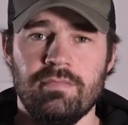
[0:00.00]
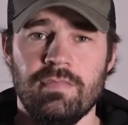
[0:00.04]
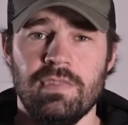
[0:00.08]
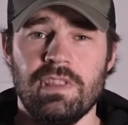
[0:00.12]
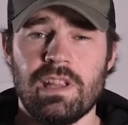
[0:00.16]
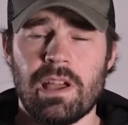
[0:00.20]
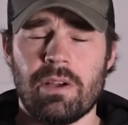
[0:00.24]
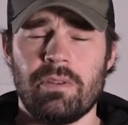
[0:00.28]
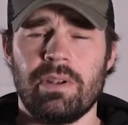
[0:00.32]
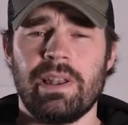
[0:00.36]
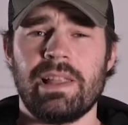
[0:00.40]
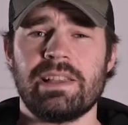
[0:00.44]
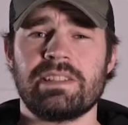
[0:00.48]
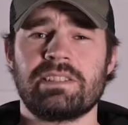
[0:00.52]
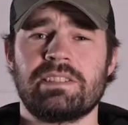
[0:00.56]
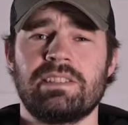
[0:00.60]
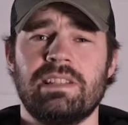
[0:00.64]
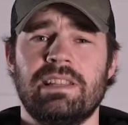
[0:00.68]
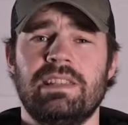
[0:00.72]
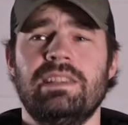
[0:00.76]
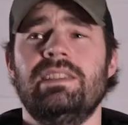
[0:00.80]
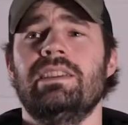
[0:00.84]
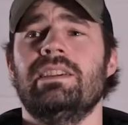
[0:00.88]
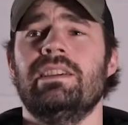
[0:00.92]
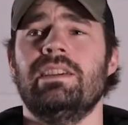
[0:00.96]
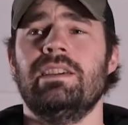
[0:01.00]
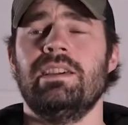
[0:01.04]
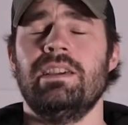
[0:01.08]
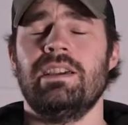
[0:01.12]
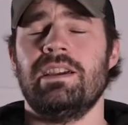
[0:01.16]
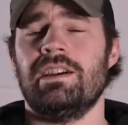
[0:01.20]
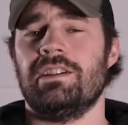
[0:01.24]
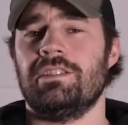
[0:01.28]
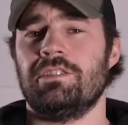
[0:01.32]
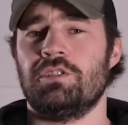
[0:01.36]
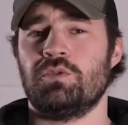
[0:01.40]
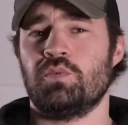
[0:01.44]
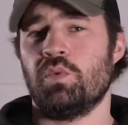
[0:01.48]
Now lastly,
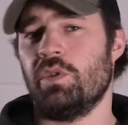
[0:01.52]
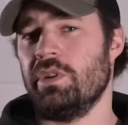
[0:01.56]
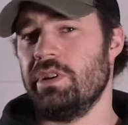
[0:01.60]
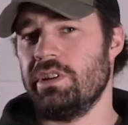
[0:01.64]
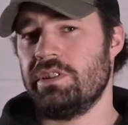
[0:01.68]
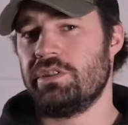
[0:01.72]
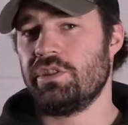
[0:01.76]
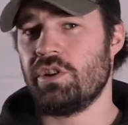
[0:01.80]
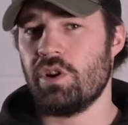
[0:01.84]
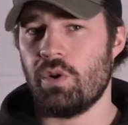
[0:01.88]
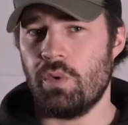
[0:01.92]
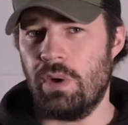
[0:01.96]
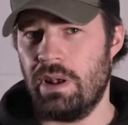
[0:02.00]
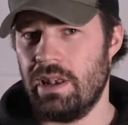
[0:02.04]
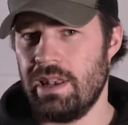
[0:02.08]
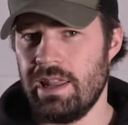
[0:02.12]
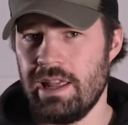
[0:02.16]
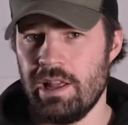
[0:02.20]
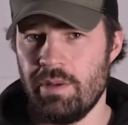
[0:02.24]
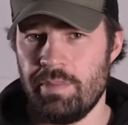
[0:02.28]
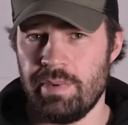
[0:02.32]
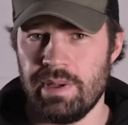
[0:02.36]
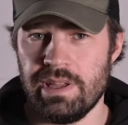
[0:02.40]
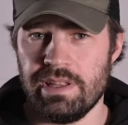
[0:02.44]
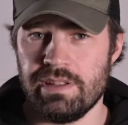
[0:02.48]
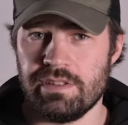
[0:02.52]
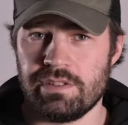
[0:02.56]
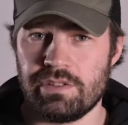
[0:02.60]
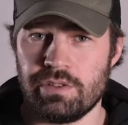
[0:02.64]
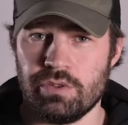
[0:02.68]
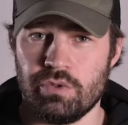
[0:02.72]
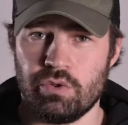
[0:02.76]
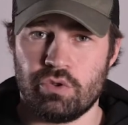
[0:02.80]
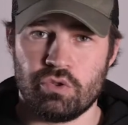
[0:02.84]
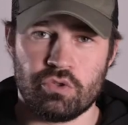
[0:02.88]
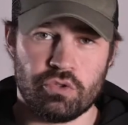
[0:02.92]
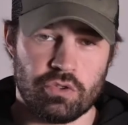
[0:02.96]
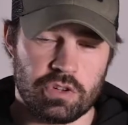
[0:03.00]
I just wanted to go a little bit into
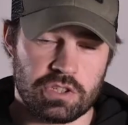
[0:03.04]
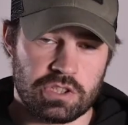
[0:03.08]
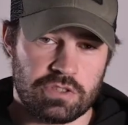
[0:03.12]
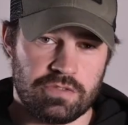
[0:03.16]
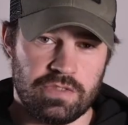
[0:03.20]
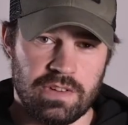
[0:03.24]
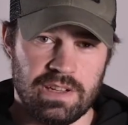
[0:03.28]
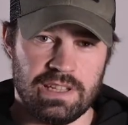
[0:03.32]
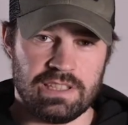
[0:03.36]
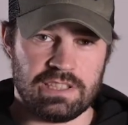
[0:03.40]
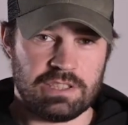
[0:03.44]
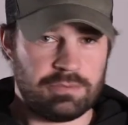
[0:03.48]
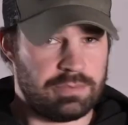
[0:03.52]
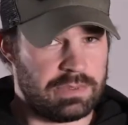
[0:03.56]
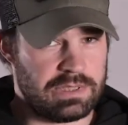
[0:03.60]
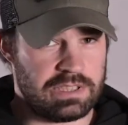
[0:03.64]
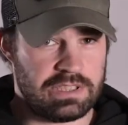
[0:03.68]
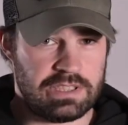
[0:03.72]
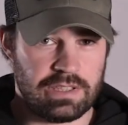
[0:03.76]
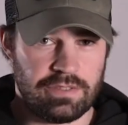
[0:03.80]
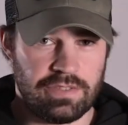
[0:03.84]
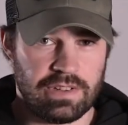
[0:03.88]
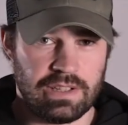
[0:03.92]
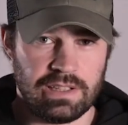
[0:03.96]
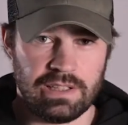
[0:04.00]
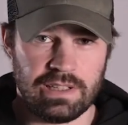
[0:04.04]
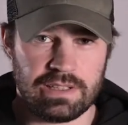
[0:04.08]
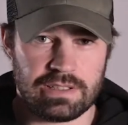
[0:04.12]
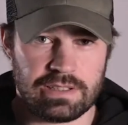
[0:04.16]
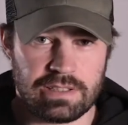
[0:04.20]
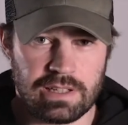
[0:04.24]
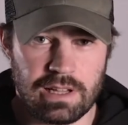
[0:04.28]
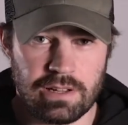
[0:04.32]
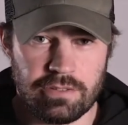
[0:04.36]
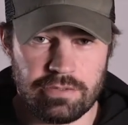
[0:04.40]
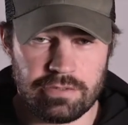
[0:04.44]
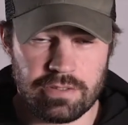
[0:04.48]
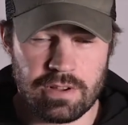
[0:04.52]
CrossFit specifically
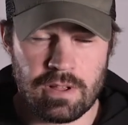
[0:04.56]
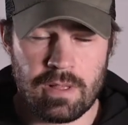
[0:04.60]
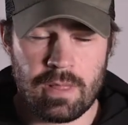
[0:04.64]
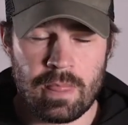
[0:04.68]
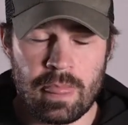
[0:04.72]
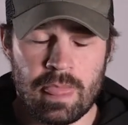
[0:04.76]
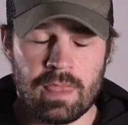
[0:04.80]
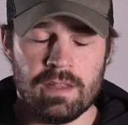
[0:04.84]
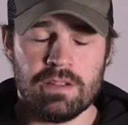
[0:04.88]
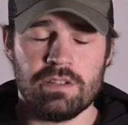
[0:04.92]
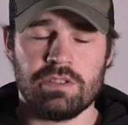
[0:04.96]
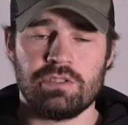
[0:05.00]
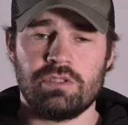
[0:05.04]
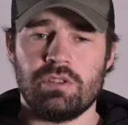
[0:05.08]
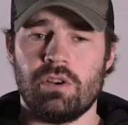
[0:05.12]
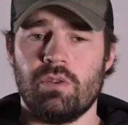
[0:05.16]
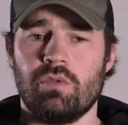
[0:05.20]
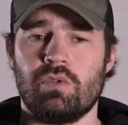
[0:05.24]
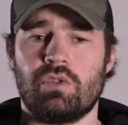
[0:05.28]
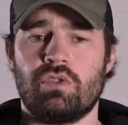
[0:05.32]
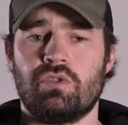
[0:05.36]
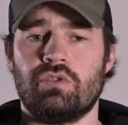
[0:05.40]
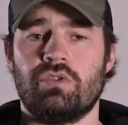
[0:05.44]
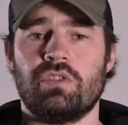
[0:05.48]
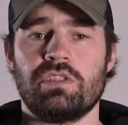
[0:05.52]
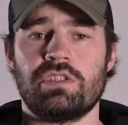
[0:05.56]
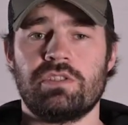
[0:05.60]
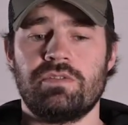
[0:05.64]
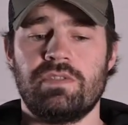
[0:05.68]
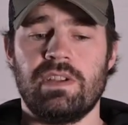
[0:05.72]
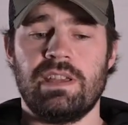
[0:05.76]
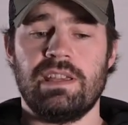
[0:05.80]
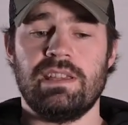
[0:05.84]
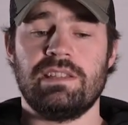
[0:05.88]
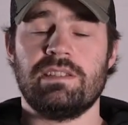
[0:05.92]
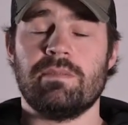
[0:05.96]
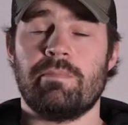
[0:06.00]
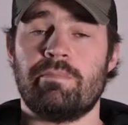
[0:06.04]
itself. So
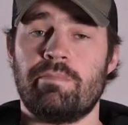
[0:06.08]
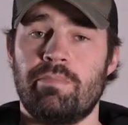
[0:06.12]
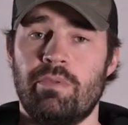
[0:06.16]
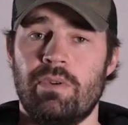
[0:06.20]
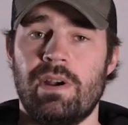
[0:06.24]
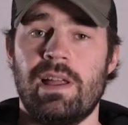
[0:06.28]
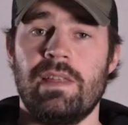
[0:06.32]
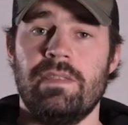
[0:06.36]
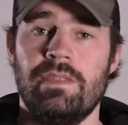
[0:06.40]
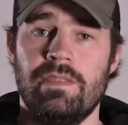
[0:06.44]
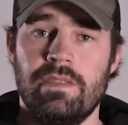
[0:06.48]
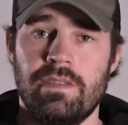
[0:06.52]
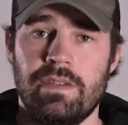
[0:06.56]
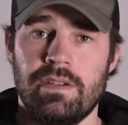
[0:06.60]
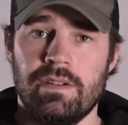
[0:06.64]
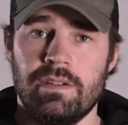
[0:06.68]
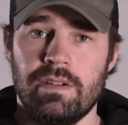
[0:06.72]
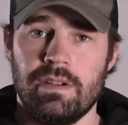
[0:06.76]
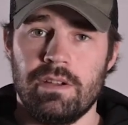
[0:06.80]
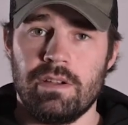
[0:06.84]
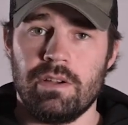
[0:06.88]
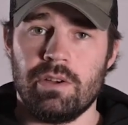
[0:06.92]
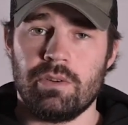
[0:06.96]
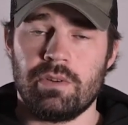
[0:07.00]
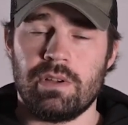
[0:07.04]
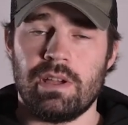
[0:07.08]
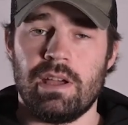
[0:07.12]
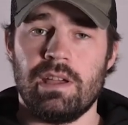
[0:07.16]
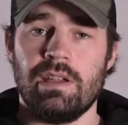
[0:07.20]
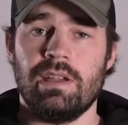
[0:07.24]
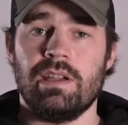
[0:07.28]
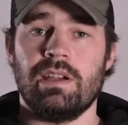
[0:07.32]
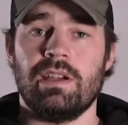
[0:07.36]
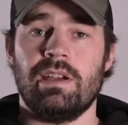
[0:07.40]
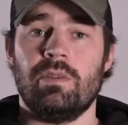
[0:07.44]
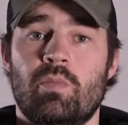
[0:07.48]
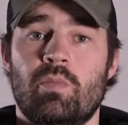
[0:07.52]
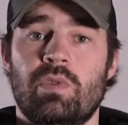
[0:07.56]
CrossFit is a brand, okay,
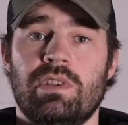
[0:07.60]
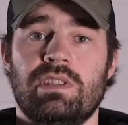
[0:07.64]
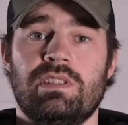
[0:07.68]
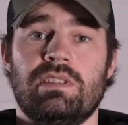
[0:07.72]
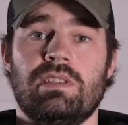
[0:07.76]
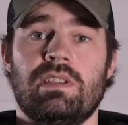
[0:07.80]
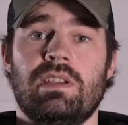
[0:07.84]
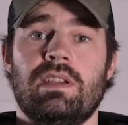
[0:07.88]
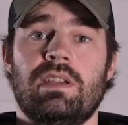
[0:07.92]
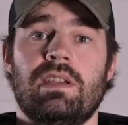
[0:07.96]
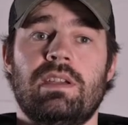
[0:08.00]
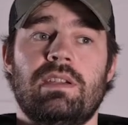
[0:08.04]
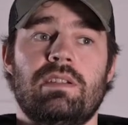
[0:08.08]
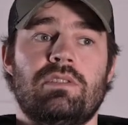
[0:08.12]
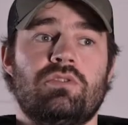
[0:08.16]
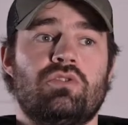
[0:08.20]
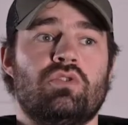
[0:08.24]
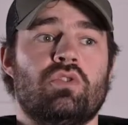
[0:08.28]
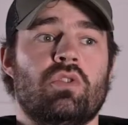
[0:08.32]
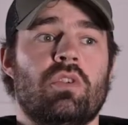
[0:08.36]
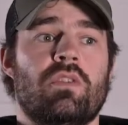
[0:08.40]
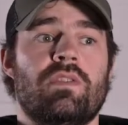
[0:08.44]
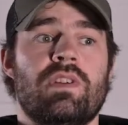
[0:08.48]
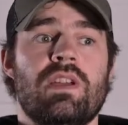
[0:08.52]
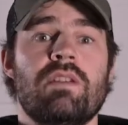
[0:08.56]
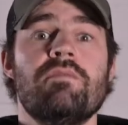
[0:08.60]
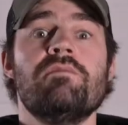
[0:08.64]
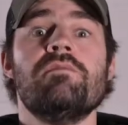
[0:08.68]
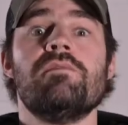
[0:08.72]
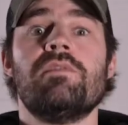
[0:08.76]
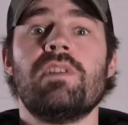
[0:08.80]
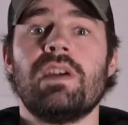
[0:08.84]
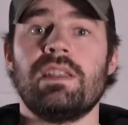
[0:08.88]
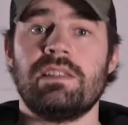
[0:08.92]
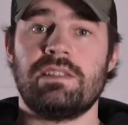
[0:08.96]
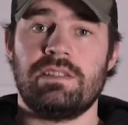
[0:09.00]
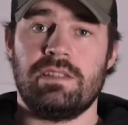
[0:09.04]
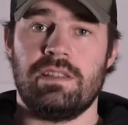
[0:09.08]
which sort of
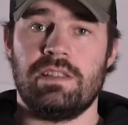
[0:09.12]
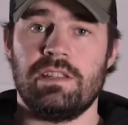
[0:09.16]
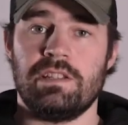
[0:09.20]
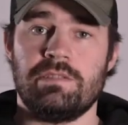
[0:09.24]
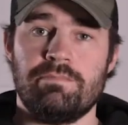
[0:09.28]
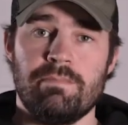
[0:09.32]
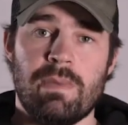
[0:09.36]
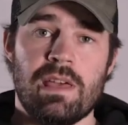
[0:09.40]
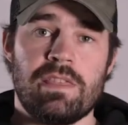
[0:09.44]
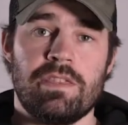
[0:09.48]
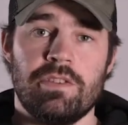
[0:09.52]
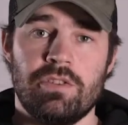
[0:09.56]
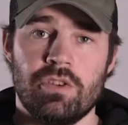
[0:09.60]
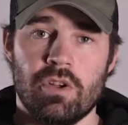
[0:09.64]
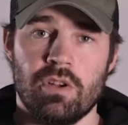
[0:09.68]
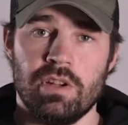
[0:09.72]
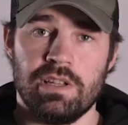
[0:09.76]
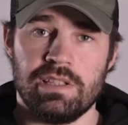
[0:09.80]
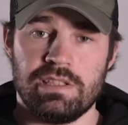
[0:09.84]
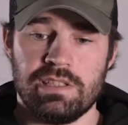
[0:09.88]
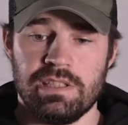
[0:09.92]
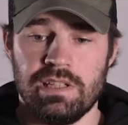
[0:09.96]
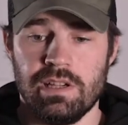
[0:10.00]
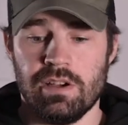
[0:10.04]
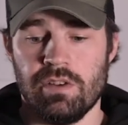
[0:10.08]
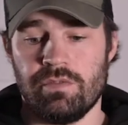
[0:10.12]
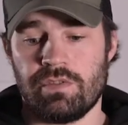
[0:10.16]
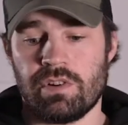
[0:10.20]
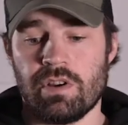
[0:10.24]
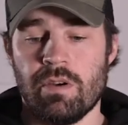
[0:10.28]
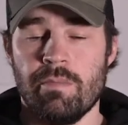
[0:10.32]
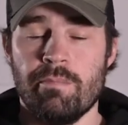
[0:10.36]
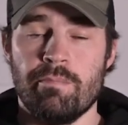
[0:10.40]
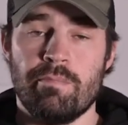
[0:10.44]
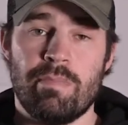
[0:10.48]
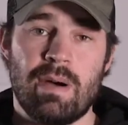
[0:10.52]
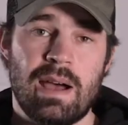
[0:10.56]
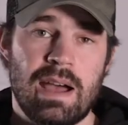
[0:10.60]
invented this methodology of
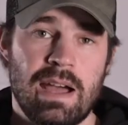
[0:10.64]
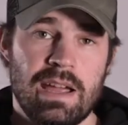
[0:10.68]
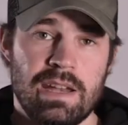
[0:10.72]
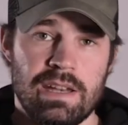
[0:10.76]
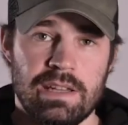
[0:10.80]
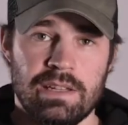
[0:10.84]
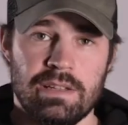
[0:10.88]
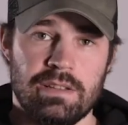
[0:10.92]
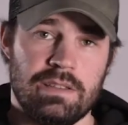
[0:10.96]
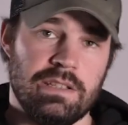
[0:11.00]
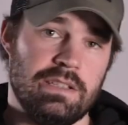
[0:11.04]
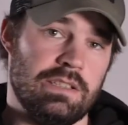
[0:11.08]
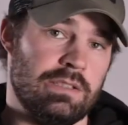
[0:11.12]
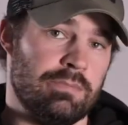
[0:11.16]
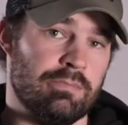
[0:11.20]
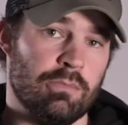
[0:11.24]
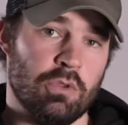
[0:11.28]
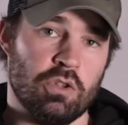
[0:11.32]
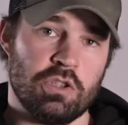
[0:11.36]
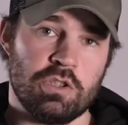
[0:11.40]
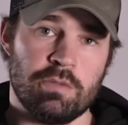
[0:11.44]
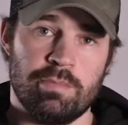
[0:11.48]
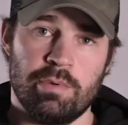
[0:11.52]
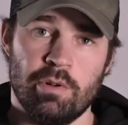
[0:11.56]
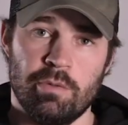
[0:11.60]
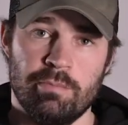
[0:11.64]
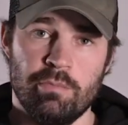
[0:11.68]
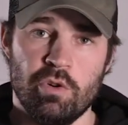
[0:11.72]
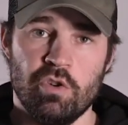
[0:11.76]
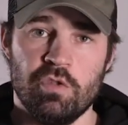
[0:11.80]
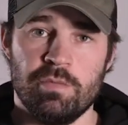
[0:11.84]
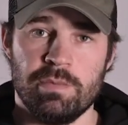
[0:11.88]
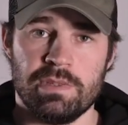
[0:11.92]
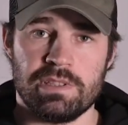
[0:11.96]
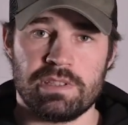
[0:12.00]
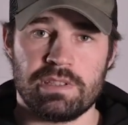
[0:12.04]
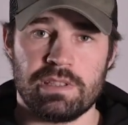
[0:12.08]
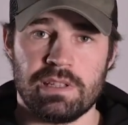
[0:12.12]
combining these multiple
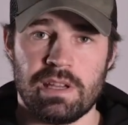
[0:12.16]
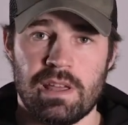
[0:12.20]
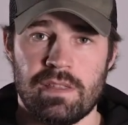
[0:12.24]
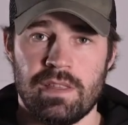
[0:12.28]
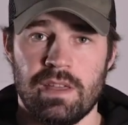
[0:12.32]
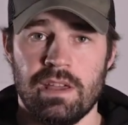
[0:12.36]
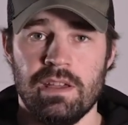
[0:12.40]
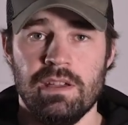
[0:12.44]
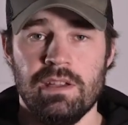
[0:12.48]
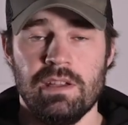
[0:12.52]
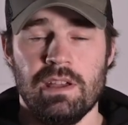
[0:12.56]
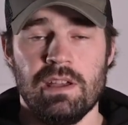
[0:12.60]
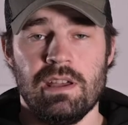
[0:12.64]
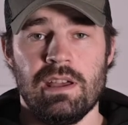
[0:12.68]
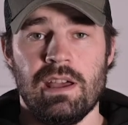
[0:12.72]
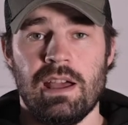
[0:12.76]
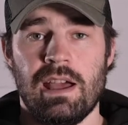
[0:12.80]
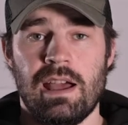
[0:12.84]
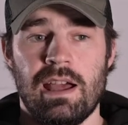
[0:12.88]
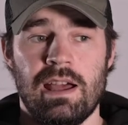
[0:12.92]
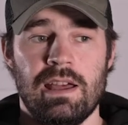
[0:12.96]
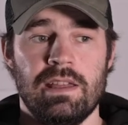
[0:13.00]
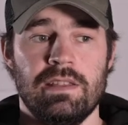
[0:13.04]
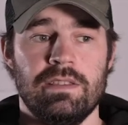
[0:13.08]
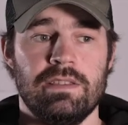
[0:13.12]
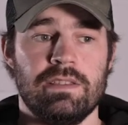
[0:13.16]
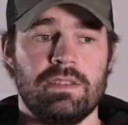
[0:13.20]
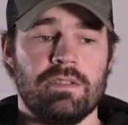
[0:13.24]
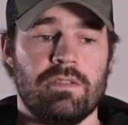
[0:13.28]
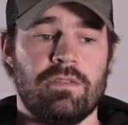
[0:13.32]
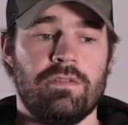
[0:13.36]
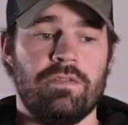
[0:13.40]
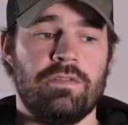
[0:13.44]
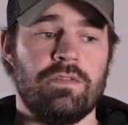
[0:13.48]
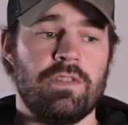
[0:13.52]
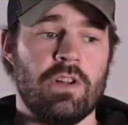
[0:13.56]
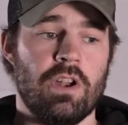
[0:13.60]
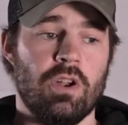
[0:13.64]
movements together and
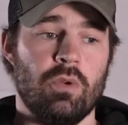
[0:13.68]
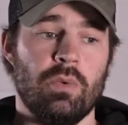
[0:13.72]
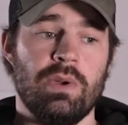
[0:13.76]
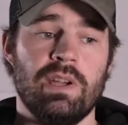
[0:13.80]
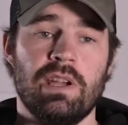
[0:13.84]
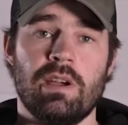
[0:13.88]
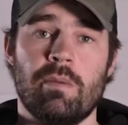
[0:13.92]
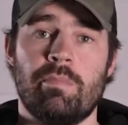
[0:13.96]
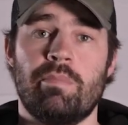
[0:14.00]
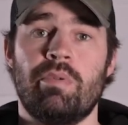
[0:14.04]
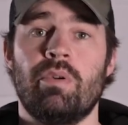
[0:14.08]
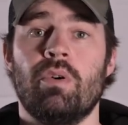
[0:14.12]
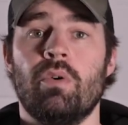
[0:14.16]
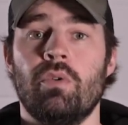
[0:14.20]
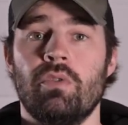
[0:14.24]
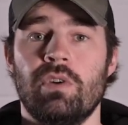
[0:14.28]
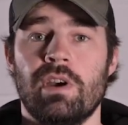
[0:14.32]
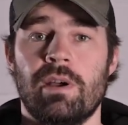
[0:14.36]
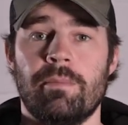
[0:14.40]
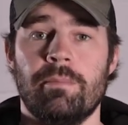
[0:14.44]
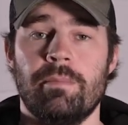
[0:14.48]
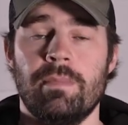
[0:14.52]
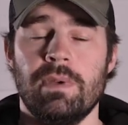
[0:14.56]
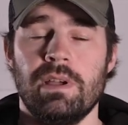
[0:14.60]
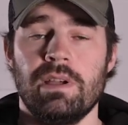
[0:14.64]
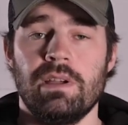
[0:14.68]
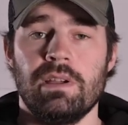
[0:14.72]
following a program.